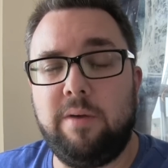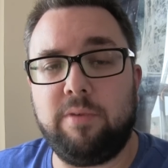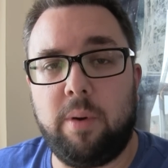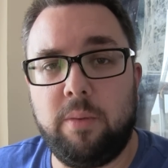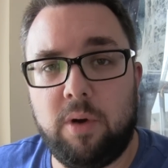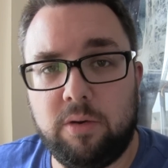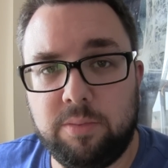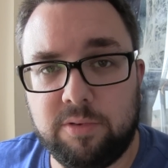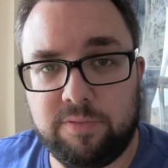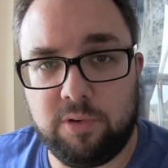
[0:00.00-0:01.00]
everyone,
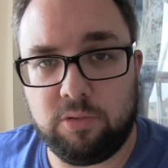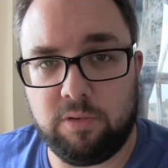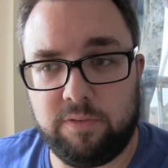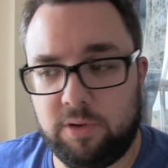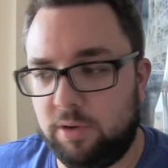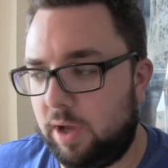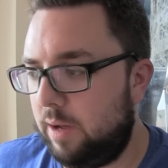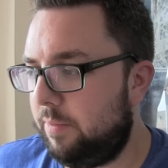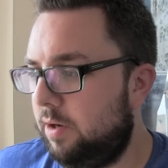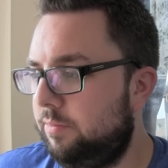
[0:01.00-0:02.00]
welcome to Food Review
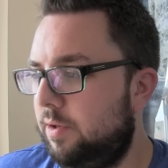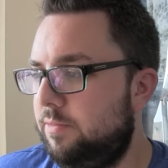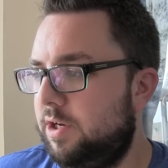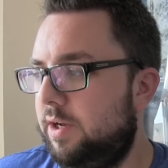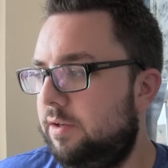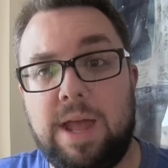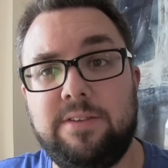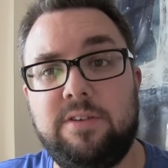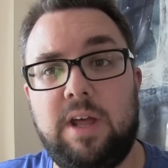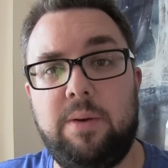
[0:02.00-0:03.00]
UK. My name's MJ,
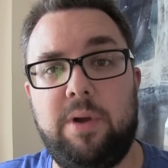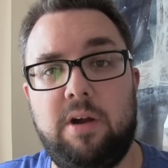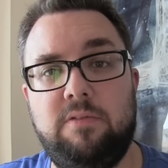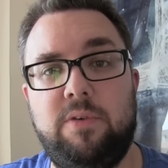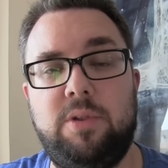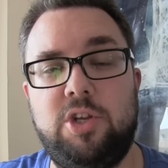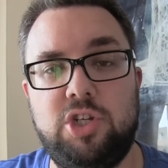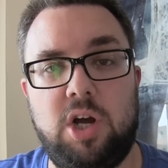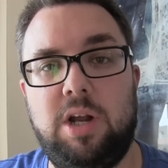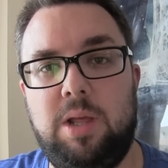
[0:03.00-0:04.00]
and today we are reviewing the
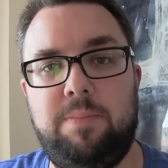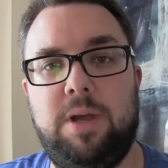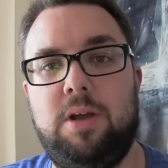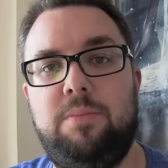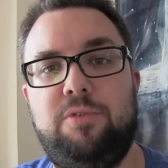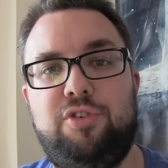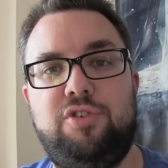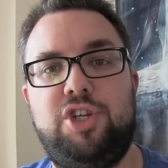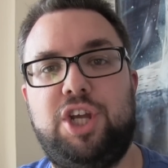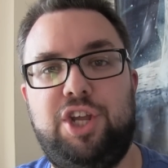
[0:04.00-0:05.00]
Charlie Bighams
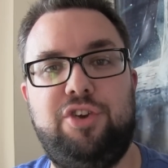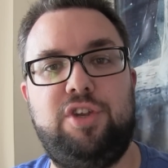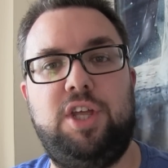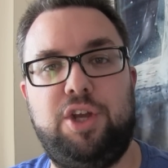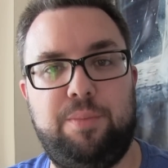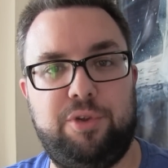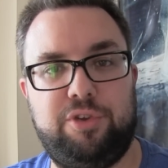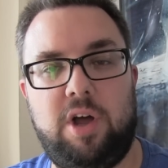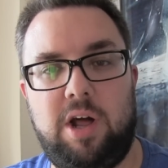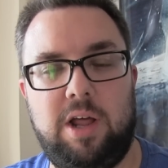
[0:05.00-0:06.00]
Chicken Tikka
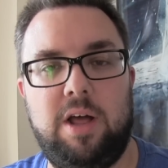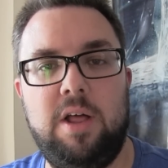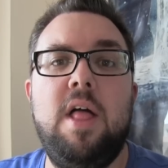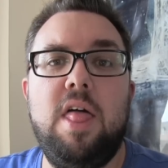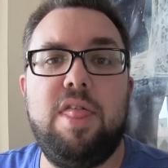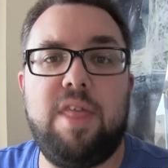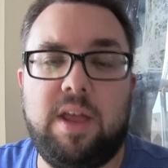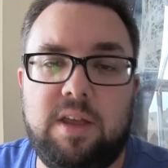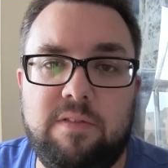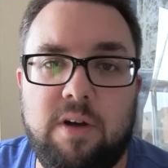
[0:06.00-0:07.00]
Masala.
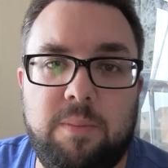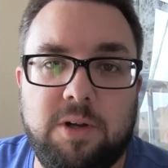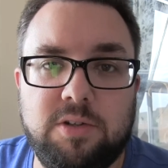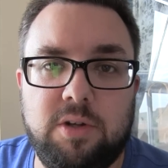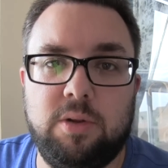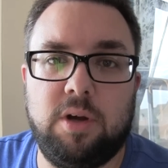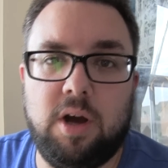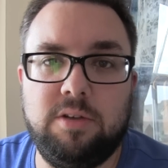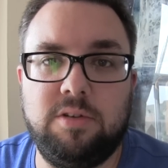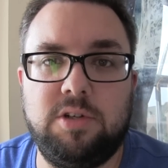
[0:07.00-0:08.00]
Thank you very much to the
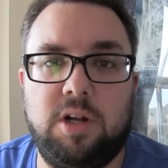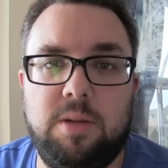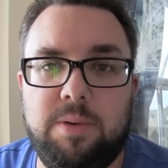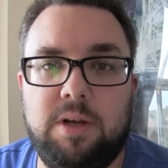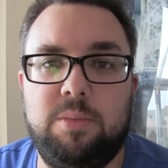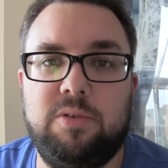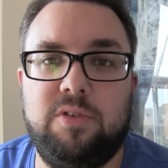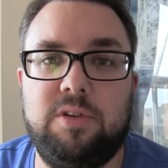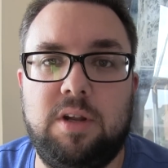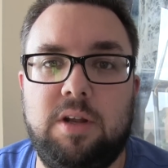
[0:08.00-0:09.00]
guys at Charlie Bighams
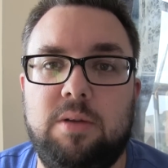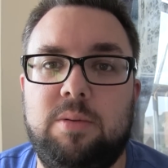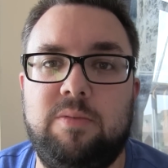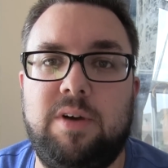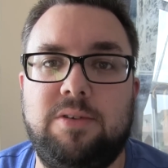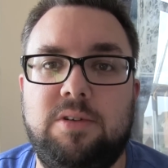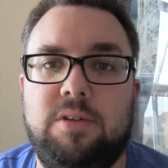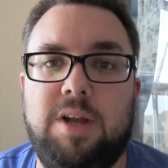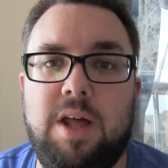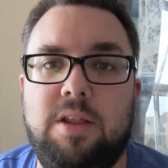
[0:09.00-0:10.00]
for sending us some vouchers
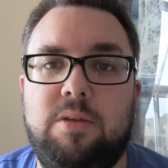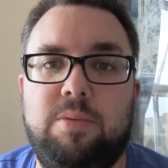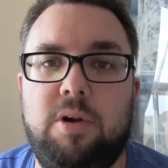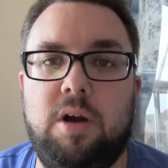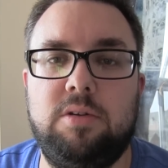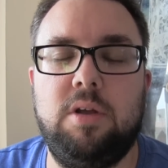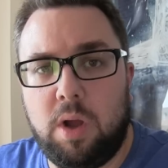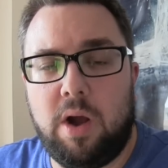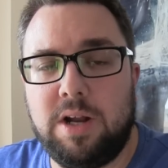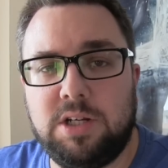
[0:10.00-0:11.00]
to get these products.
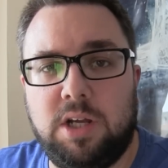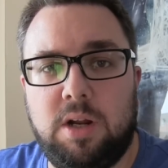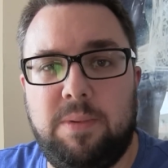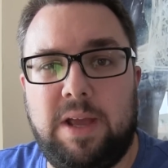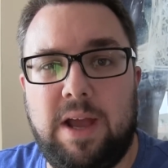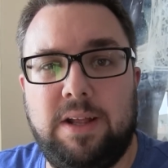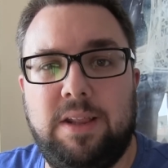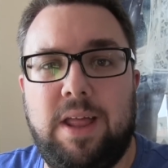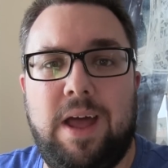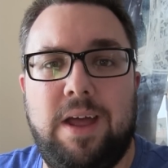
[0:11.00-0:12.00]
We are actually going to be
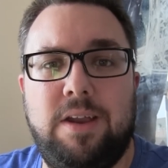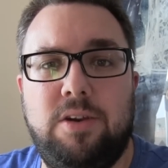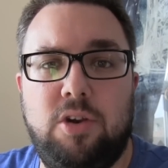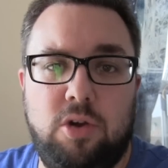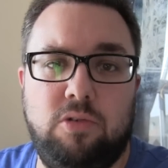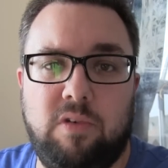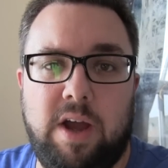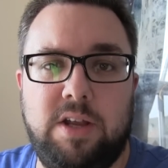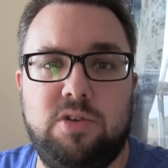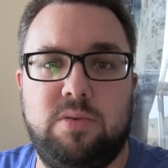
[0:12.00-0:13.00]
getting their new
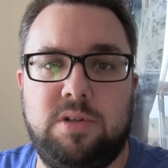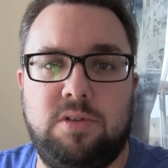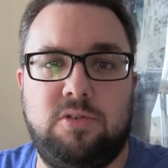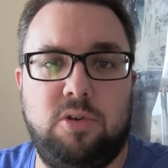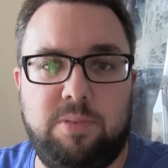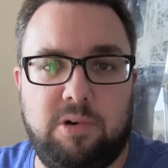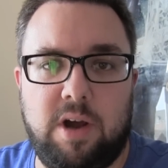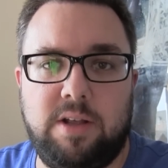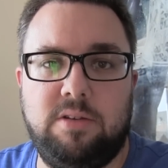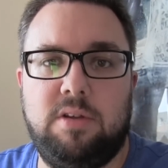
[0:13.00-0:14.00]
range, which is Super
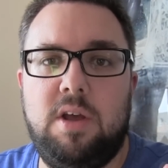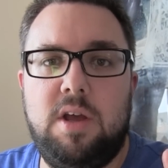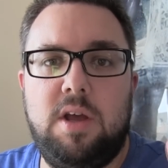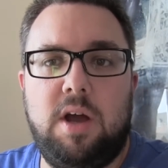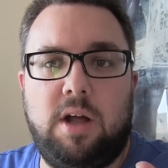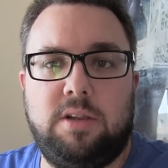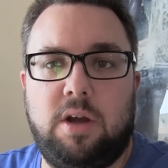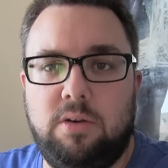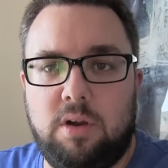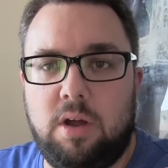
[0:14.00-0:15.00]
Grains. I
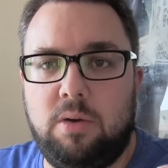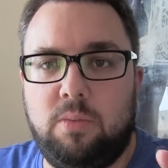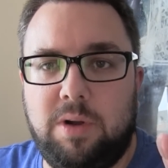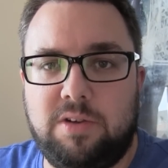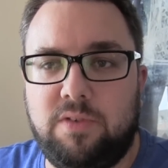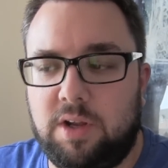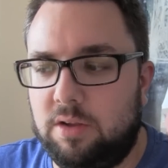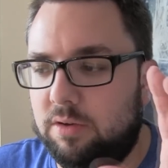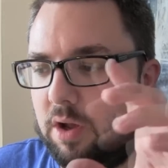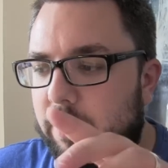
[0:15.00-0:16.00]
don't know which
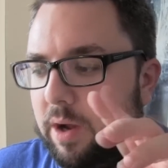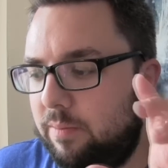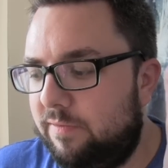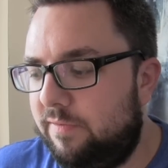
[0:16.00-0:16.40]
videos are going up